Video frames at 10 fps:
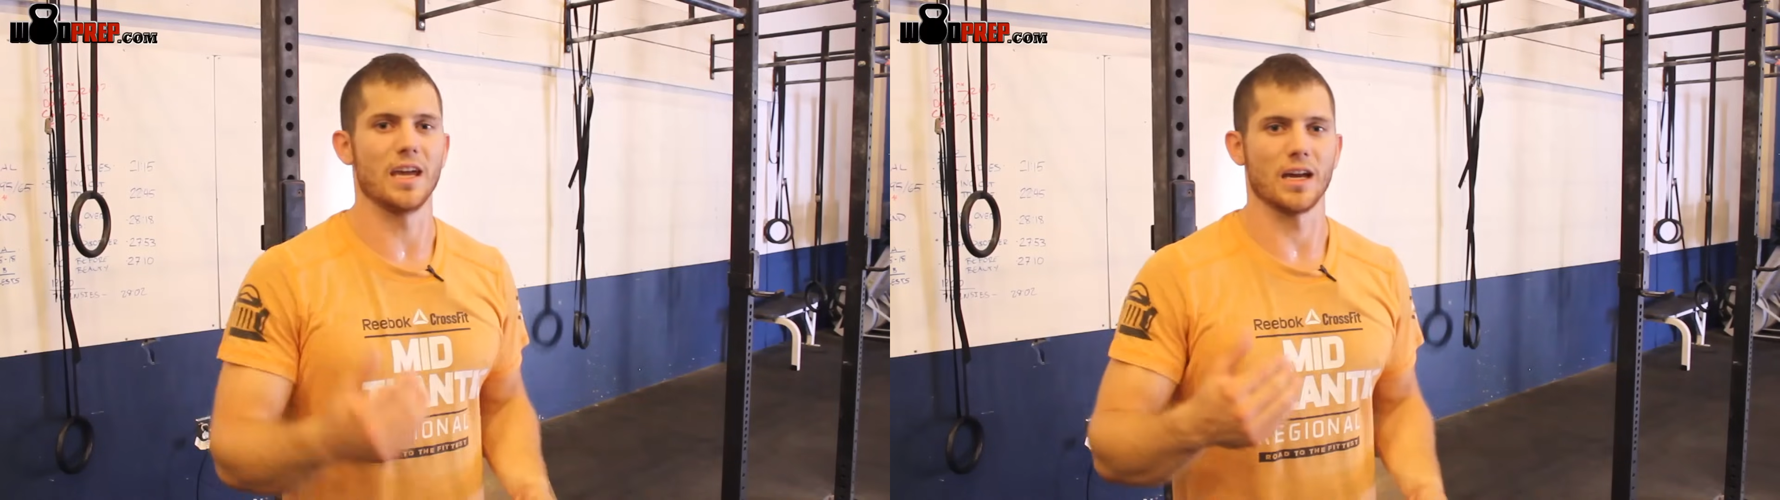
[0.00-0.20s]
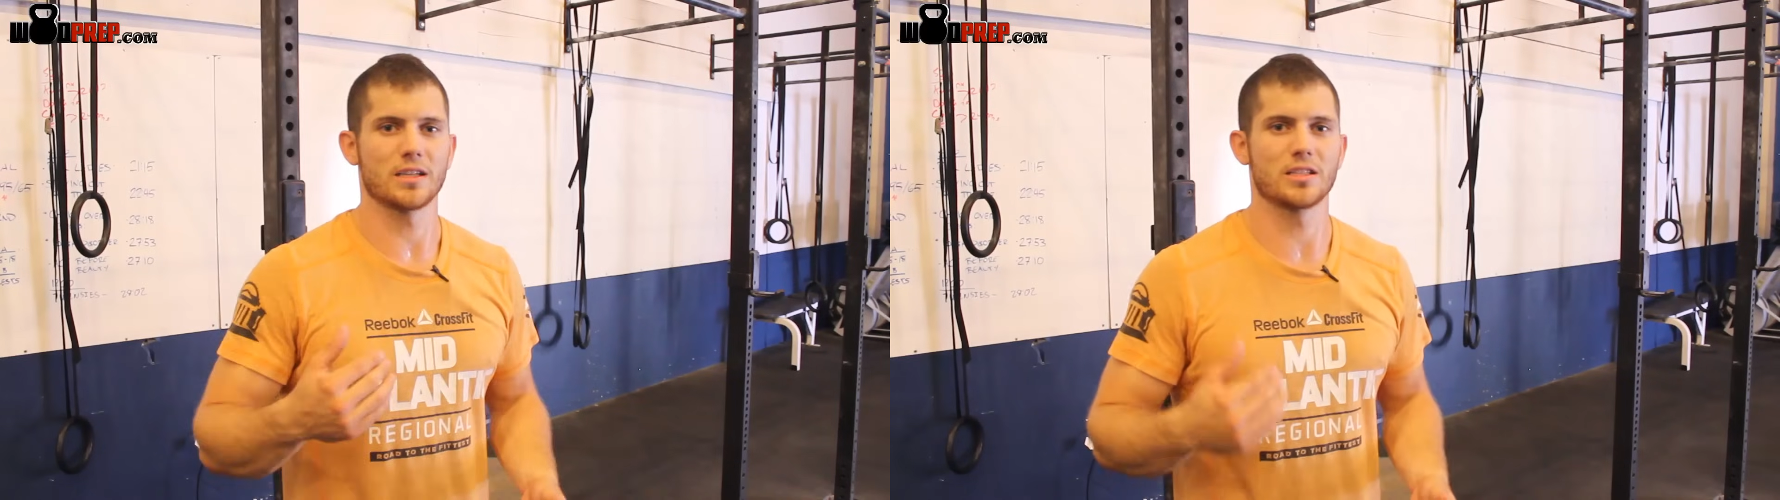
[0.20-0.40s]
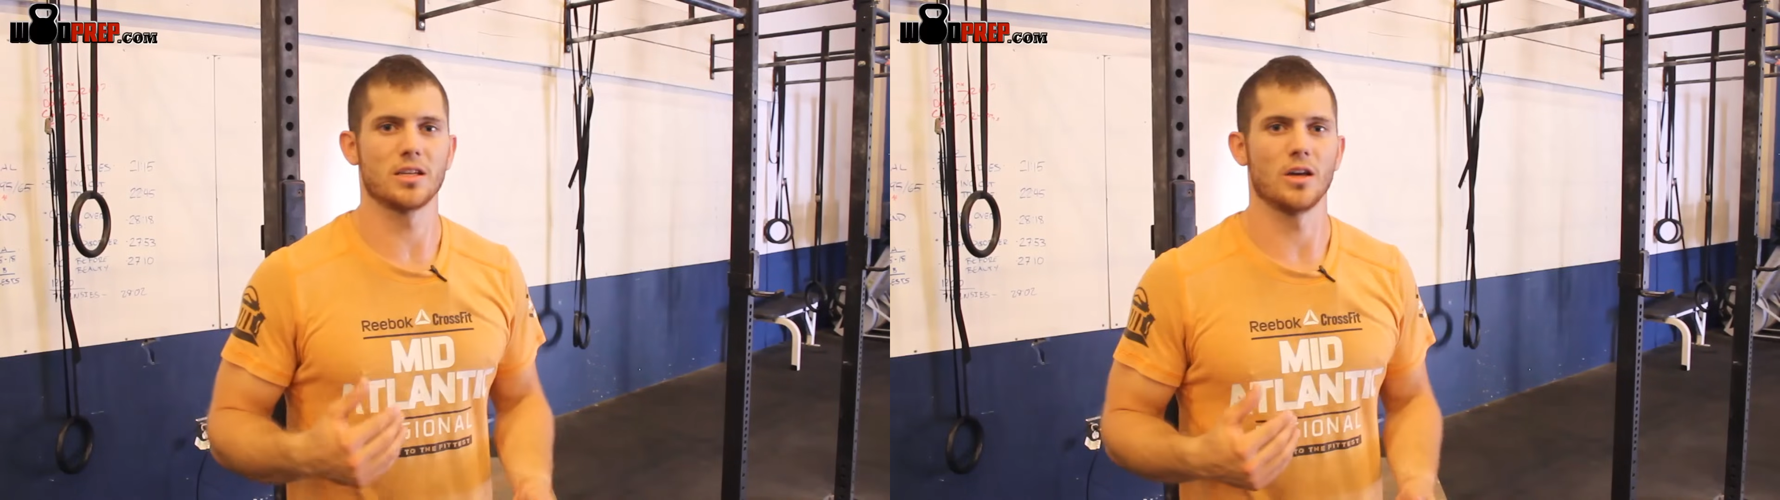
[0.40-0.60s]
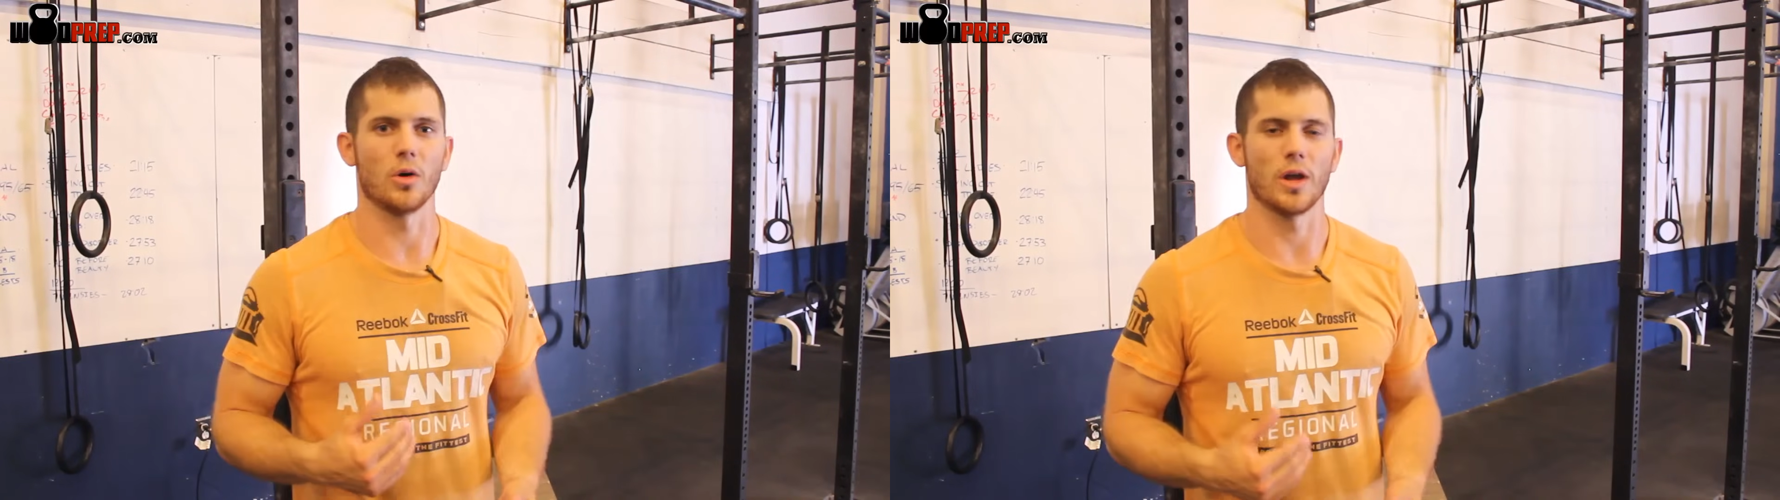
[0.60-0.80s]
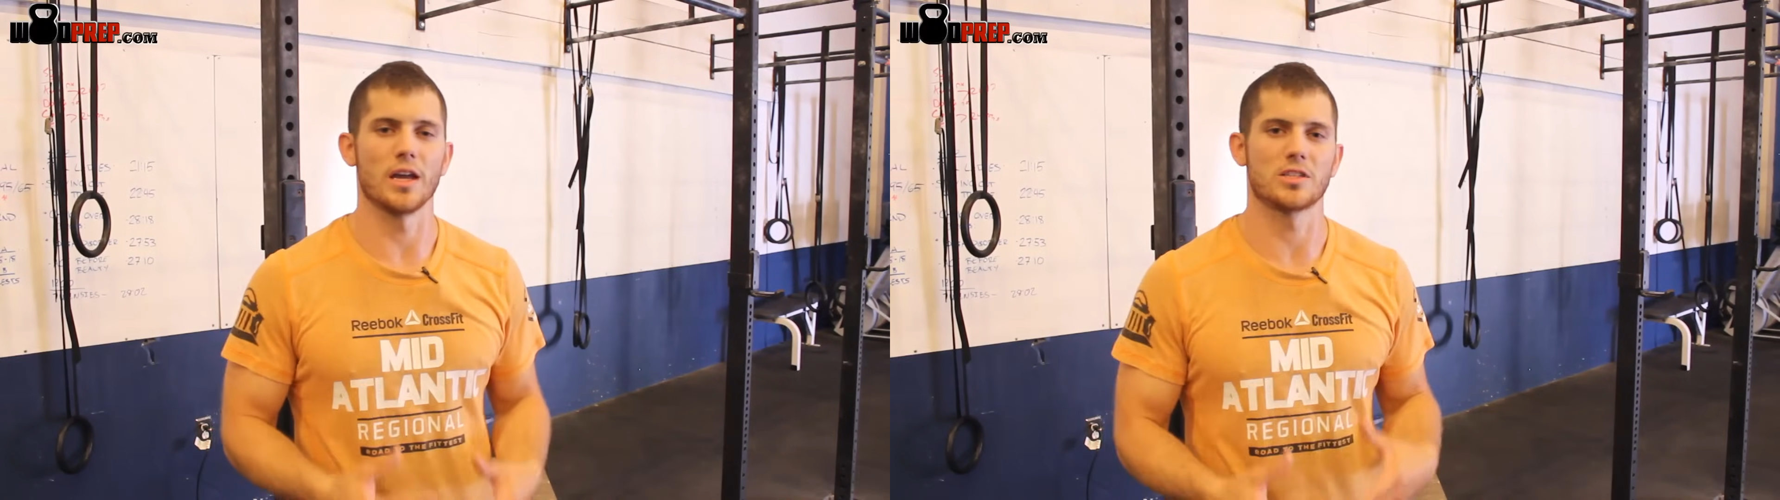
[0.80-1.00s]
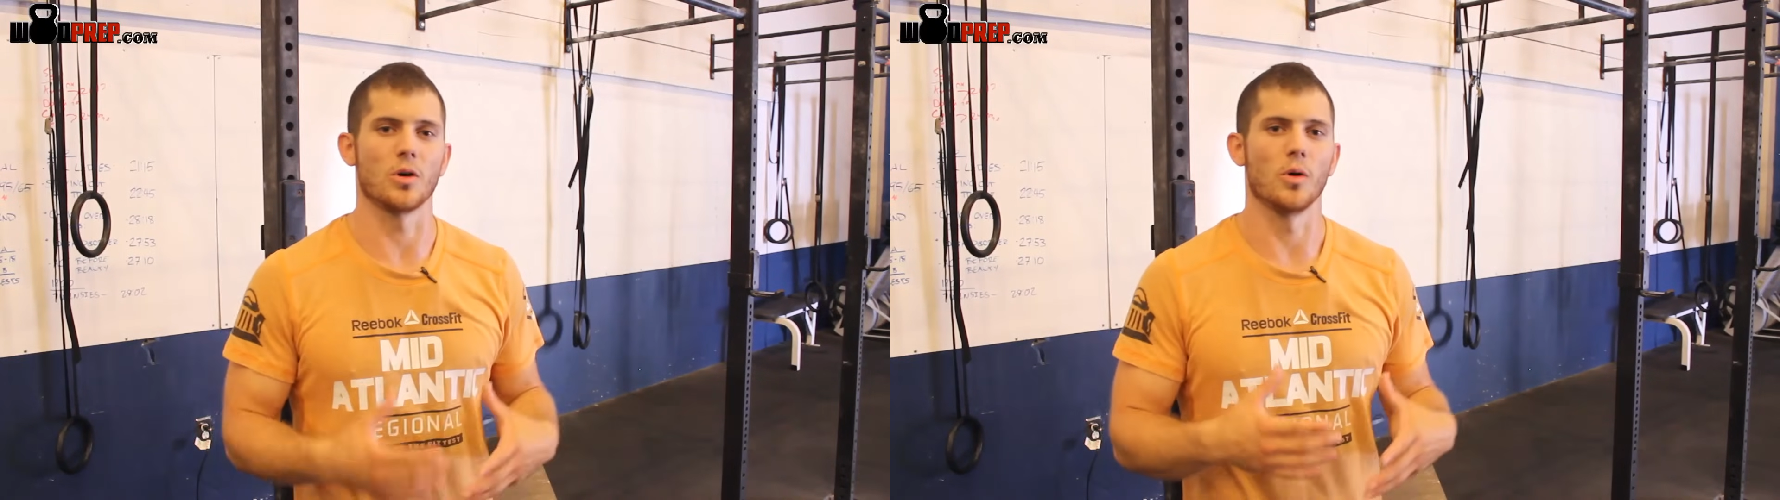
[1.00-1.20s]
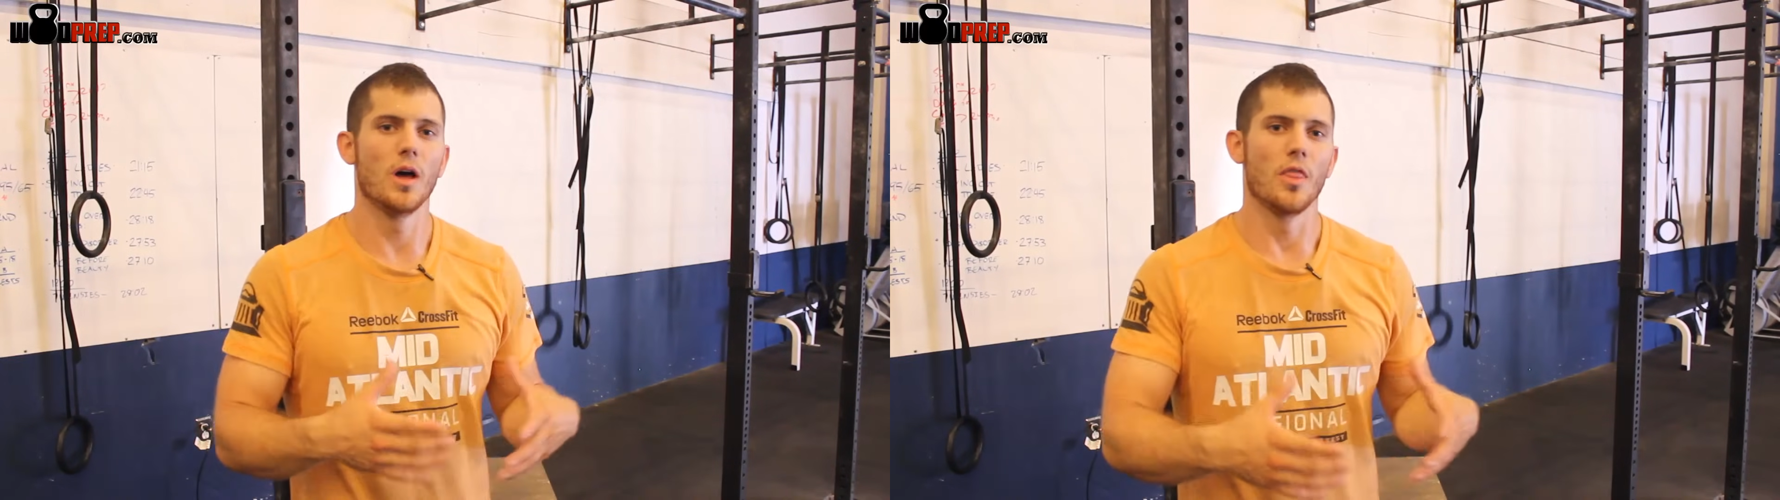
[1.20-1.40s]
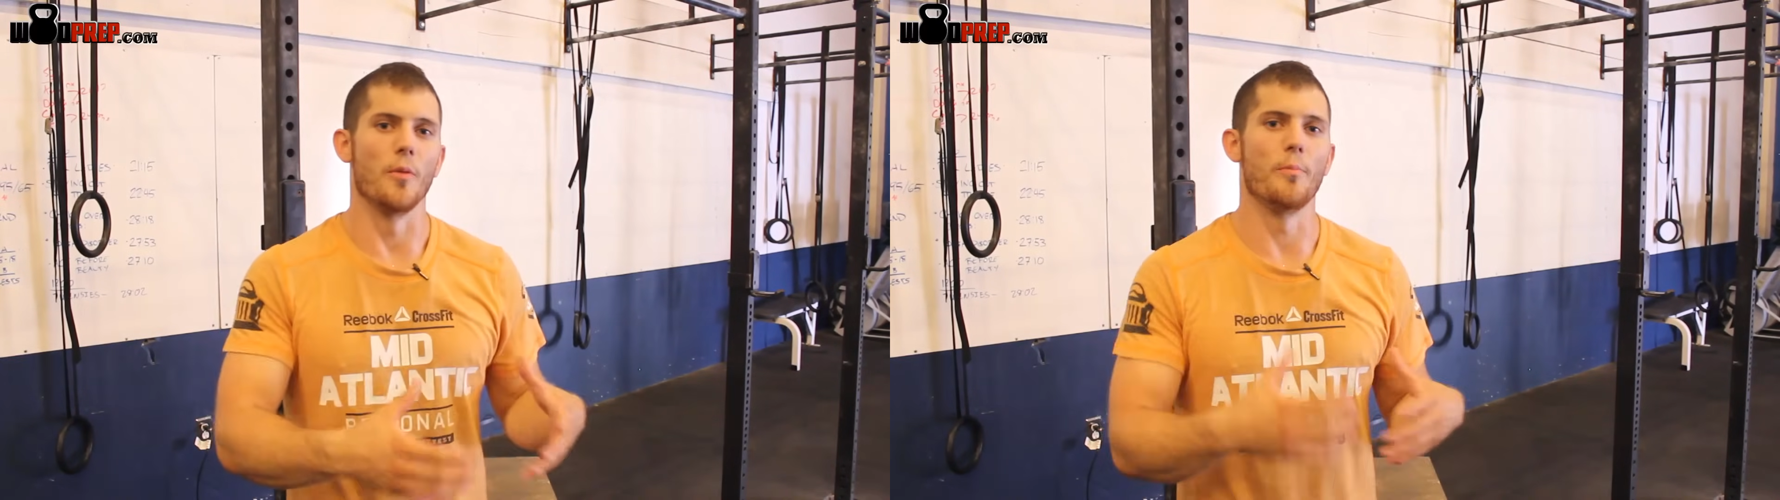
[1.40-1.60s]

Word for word: kicks. Okay, so the